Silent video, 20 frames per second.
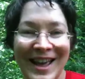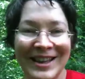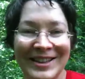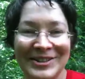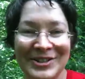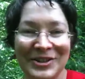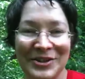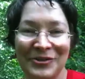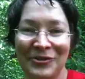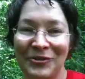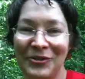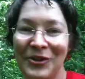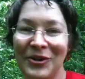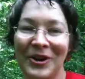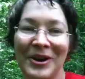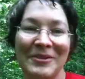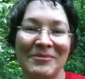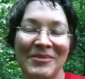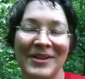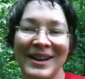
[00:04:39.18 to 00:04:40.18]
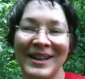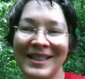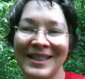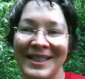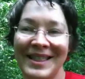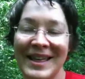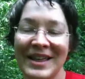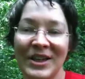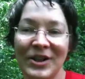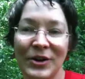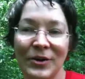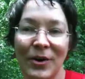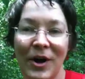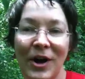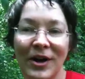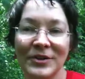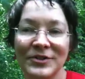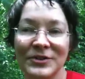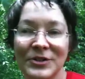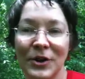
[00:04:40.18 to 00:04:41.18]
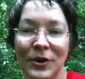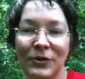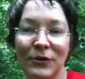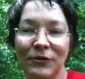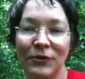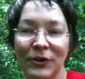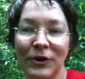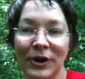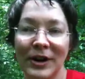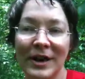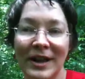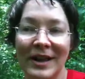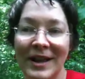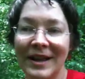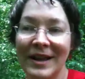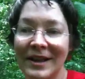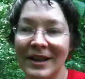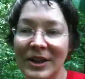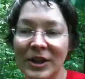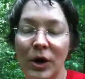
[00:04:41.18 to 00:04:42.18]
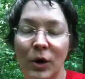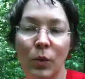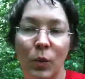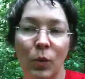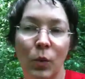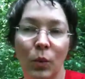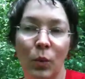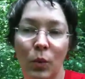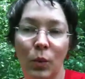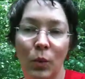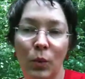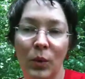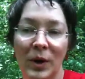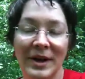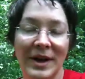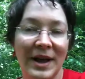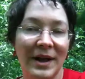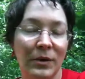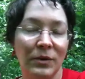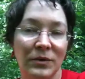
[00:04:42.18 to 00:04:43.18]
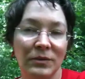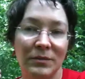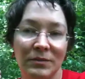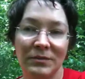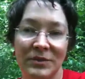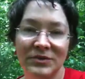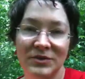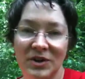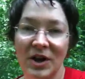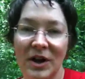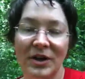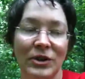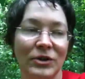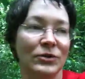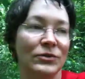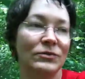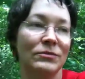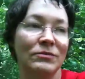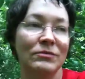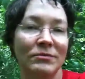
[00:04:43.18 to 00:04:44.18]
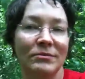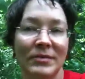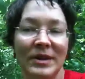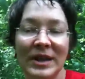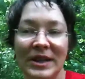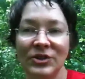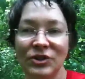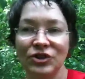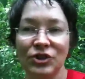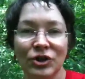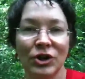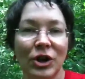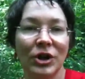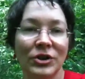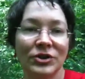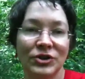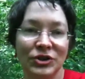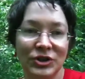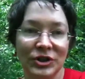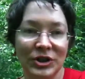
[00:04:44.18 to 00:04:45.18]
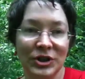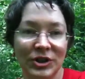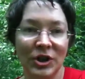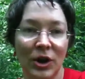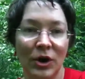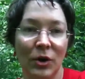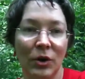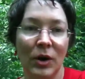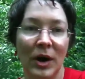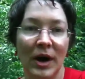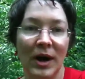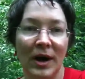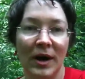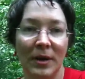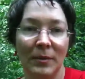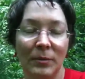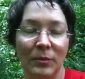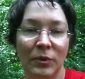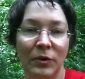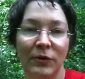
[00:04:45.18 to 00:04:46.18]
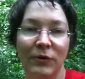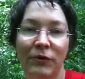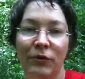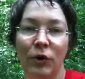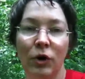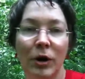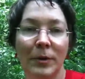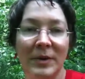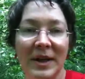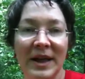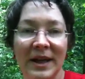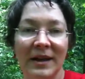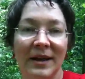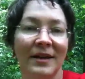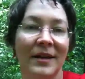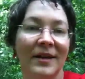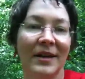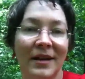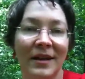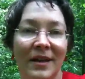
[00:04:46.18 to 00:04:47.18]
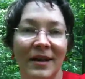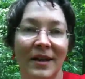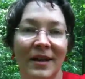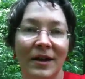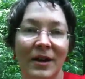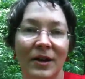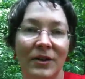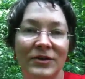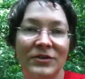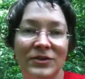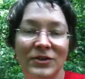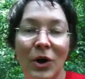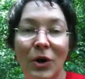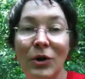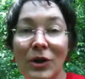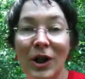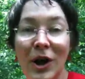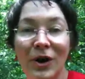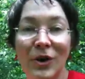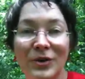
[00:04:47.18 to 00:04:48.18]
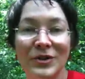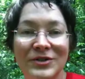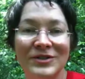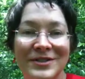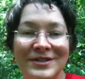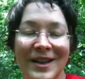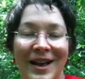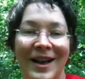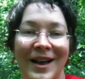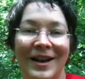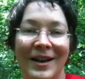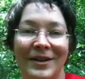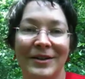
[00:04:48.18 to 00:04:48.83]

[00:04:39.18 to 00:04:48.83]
thanked you for, but thank you also for, you know, when I saw you in church, you know, um, performing solos, uh,